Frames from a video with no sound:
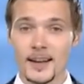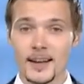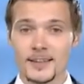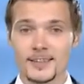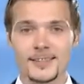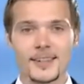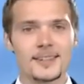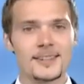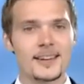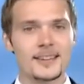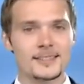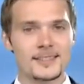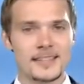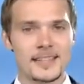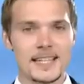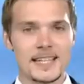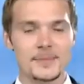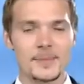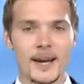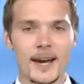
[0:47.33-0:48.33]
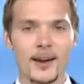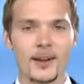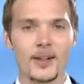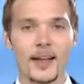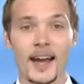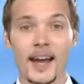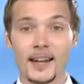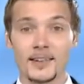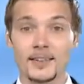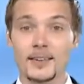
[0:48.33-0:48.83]
send us an email
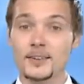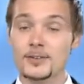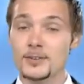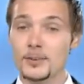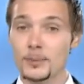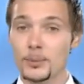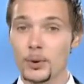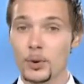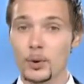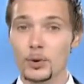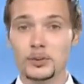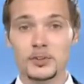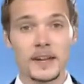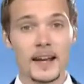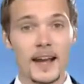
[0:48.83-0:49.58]
at support